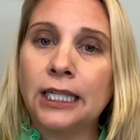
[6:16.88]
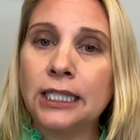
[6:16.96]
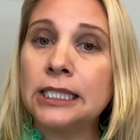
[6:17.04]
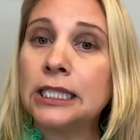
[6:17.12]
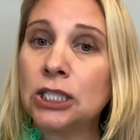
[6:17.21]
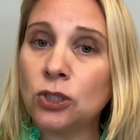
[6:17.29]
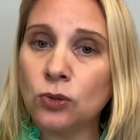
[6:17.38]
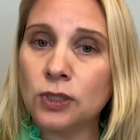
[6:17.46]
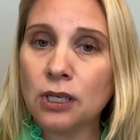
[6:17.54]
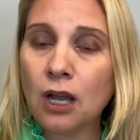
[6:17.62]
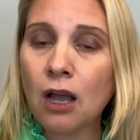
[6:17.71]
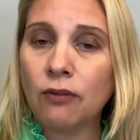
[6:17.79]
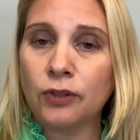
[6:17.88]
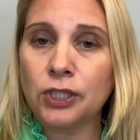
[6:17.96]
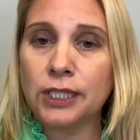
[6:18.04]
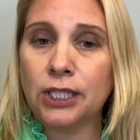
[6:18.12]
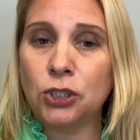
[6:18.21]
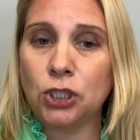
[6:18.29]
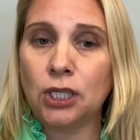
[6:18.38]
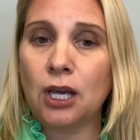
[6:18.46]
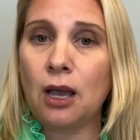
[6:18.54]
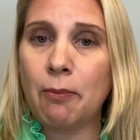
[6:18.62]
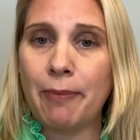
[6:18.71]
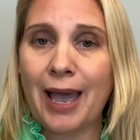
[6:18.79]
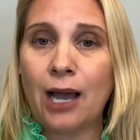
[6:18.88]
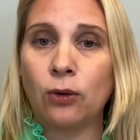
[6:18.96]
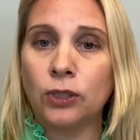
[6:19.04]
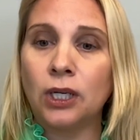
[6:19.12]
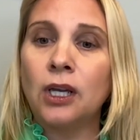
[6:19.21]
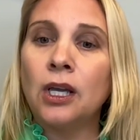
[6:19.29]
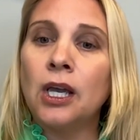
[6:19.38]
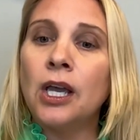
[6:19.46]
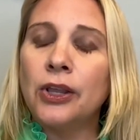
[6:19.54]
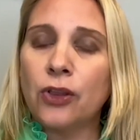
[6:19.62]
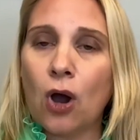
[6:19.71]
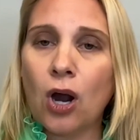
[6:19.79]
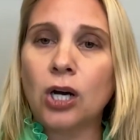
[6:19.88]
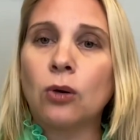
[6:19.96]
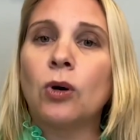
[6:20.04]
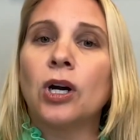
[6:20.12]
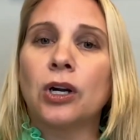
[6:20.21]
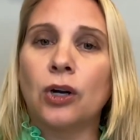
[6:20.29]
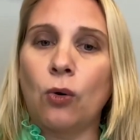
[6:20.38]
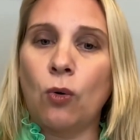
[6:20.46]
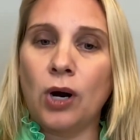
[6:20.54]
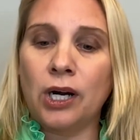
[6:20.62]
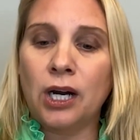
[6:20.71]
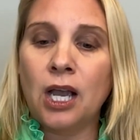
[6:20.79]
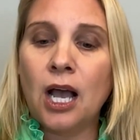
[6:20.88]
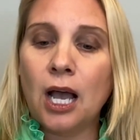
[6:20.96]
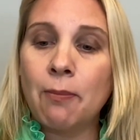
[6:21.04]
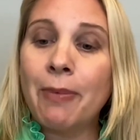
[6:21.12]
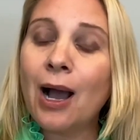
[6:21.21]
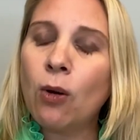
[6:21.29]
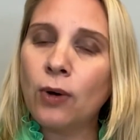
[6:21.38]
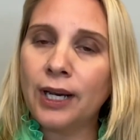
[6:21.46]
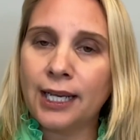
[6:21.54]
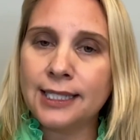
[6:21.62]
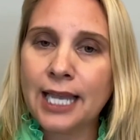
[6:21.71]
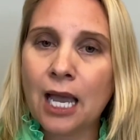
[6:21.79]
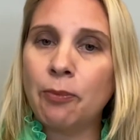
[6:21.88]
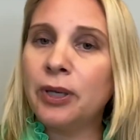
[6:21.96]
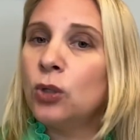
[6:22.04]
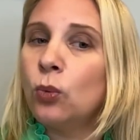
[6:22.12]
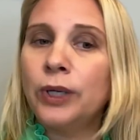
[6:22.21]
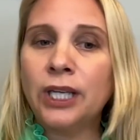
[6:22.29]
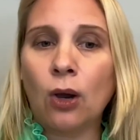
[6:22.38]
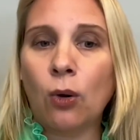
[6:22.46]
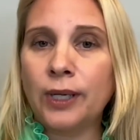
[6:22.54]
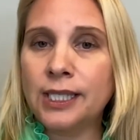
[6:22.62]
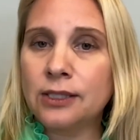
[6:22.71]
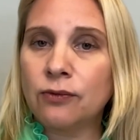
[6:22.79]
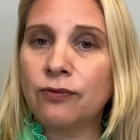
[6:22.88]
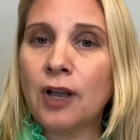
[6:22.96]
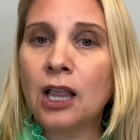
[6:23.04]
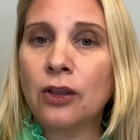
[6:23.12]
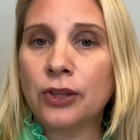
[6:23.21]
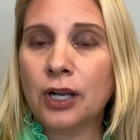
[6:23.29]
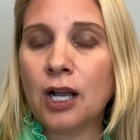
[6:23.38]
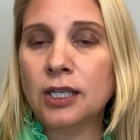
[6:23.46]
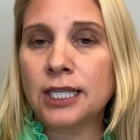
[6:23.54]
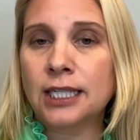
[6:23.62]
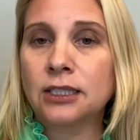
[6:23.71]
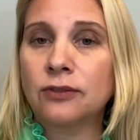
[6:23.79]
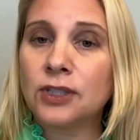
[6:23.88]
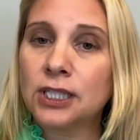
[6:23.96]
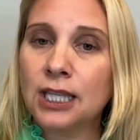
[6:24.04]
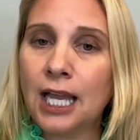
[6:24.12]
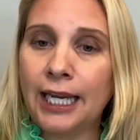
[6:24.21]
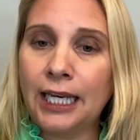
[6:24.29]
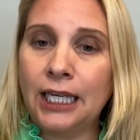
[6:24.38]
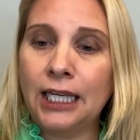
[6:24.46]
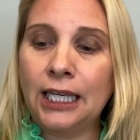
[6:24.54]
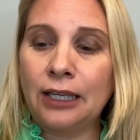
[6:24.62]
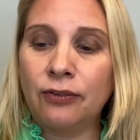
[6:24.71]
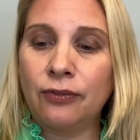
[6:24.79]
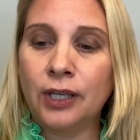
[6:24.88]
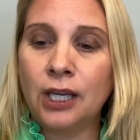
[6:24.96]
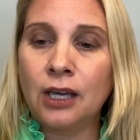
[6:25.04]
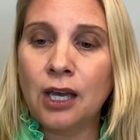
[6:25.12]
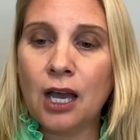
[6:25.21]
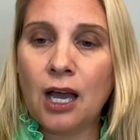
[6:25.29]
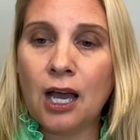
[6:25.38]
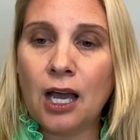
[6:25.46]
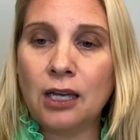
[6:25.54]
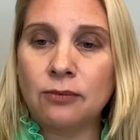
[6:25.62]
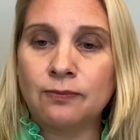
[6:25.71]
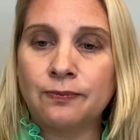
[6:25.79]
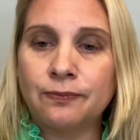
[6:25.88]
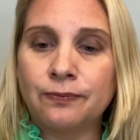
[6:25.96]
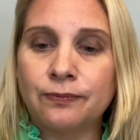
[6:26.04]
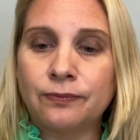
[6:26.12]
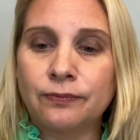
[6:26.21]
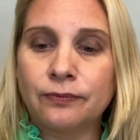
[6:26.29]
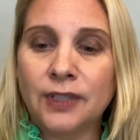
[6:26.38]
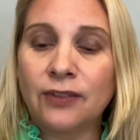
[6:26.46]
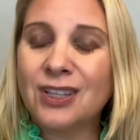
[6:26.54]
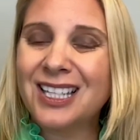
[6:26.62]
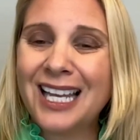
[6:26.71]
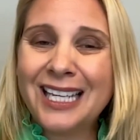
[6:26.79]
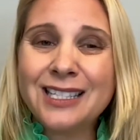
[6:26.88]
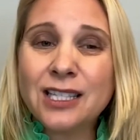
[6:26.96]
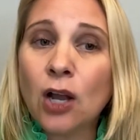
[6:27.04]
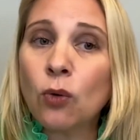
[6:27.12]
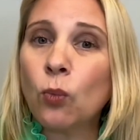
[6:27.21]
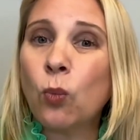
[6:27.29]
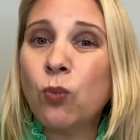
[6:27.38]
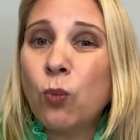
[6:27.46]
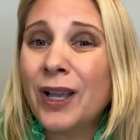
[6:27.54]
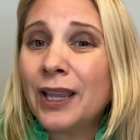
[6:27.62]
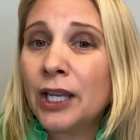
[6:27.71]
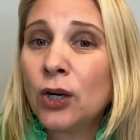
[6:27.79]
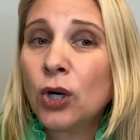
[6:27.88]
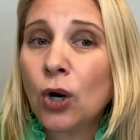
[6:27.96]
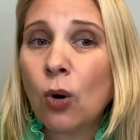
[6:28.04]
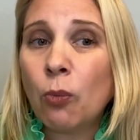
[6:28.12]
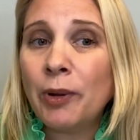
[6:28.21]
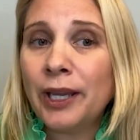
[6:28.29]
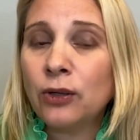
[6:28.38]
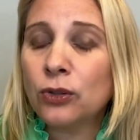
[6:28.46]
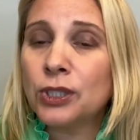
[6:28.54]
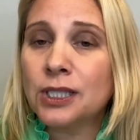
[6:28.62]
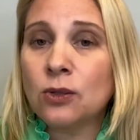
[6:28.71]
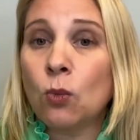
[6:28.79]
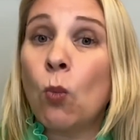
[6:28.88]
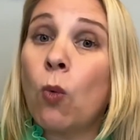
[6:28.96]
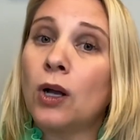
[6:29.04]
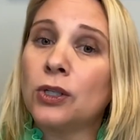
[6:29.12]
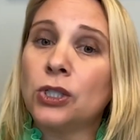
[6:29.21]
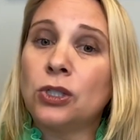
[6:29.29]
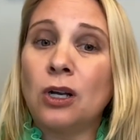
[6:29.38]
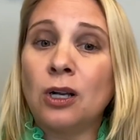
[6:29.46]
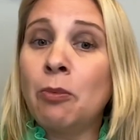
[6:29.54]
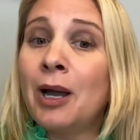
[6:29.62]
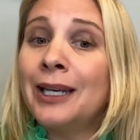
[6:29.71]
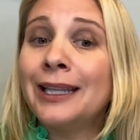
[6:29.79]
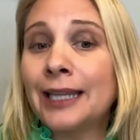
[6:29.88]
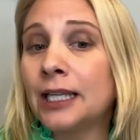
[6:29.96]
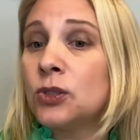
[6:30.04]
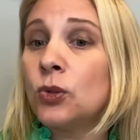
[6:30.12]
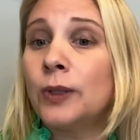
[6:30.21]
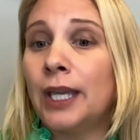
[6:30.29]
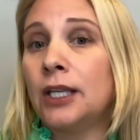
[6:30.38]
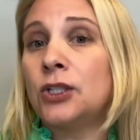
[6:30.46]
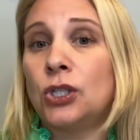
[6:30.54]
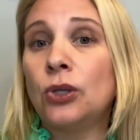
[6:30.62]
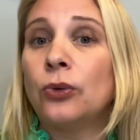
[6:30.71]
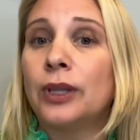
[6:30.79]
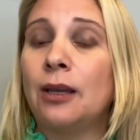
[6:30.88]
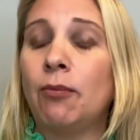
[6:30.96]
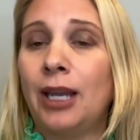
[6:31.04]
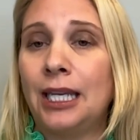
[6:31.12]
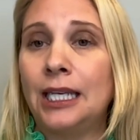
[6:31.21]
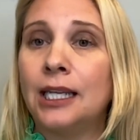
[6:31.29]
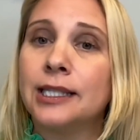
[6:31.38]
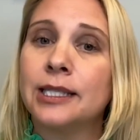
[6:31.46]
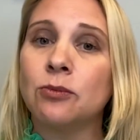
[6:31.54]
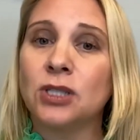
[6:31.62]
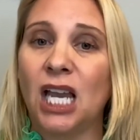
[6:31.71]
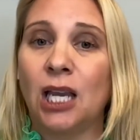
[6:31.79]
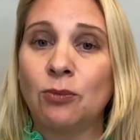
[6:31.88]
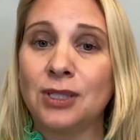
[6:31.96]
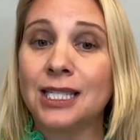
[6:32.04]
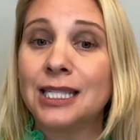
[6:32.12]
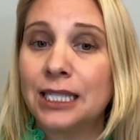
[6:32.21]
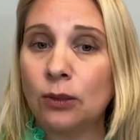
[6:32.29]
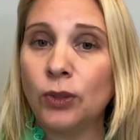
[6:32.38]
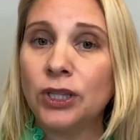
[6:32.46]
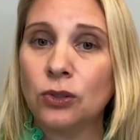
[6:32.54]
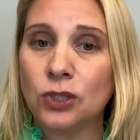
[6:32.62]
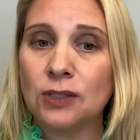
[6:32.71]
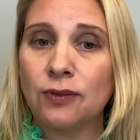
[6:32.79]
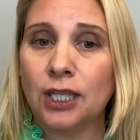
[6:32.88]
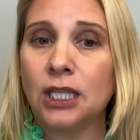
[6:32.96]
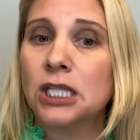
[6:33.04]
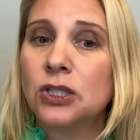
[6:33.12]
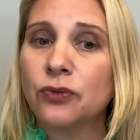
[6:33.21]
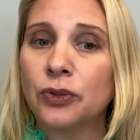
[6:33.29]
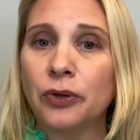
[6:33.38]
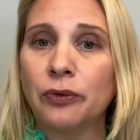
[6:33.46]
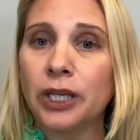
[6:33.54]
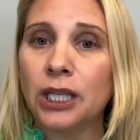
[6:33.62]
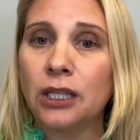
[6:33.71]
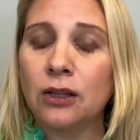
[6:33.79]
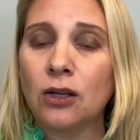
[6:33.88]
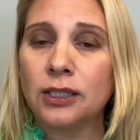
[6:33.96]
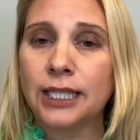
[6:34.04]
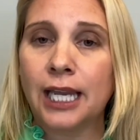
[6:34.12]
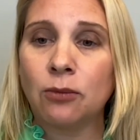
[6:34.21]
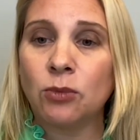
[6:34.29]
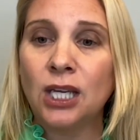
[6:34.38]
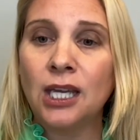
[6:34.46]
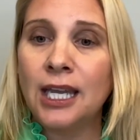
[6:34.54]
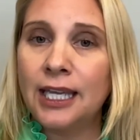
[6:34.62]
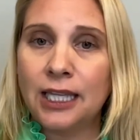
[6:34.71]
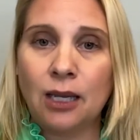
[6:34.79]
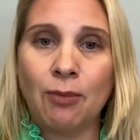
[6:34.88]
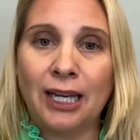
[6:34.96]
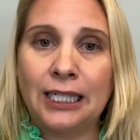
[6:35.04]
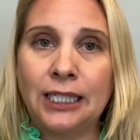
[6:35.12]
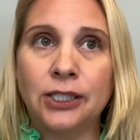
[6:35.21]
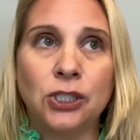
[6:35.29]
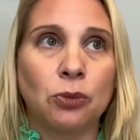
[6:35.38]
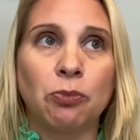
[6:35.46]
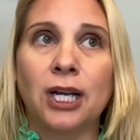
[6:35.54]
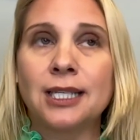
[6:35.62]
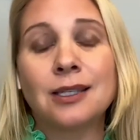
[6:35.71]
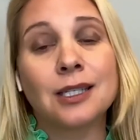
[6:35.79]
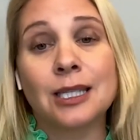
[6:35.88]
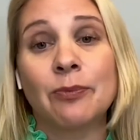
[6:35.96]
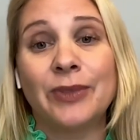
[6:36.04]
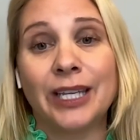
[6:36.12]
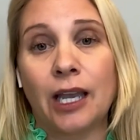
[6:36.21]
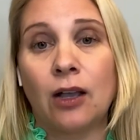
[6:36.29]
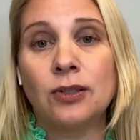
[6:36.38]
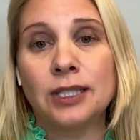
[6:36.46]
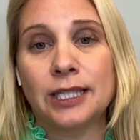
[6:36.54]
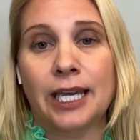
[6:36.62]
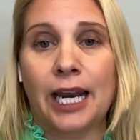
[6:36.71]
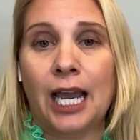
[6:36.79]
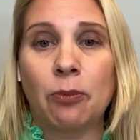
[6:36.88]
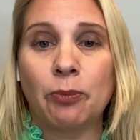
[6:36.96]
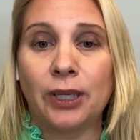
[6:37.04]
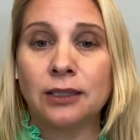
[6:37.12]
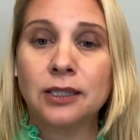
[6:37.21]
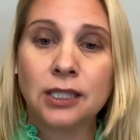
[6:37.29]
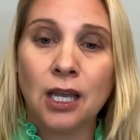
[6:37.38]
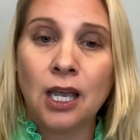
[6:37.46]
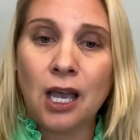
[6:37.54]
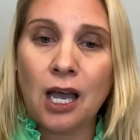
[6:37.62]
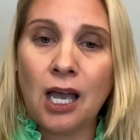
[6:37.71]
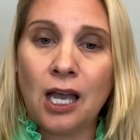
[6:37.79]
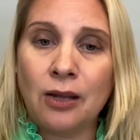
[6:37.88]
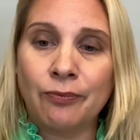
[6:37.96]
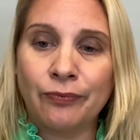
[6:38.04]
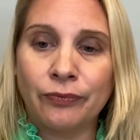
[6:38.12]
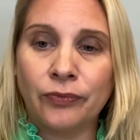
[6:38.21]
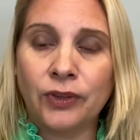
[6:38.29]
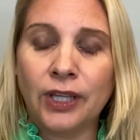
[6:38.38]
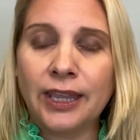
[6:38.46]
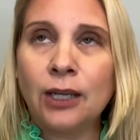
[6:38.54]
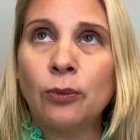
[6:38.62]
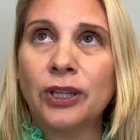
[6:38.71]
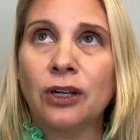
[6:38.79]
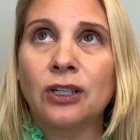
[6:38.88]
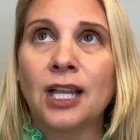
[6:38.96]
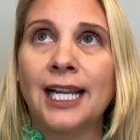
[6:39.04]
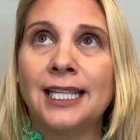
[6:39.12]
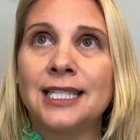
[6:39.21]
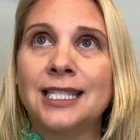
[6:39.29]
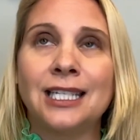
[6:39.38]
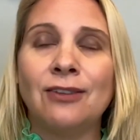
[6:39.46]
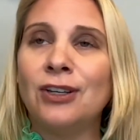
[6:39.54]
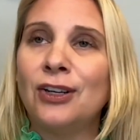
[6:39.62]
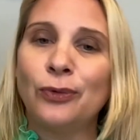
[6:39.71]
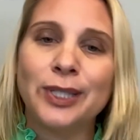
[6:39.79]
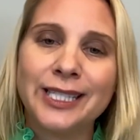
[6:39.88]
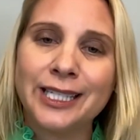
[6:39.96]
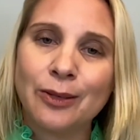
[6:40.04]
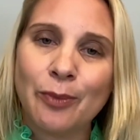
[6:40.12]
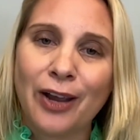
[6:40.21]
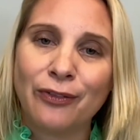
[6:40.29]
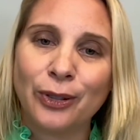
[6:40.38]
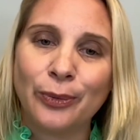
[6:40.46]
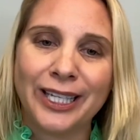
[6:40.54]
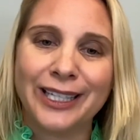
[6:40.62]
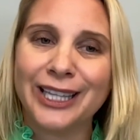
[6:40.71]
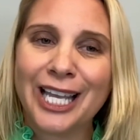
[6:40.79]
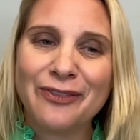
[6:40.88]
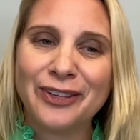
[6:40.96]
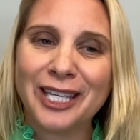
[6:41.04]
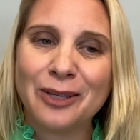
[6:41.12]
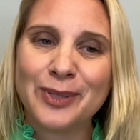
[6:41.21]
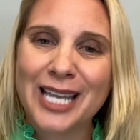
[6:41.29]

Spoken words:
continues the conversation about the artwork or about what has happened, we always follow the contact of the client. If the client's not willing or open or doesn't want to talk about it, that's okay too. They might need some time to sit with those feelings for a really long time. They might need to process something else that happens. The thing with our clients is even if we see them every week, life keeps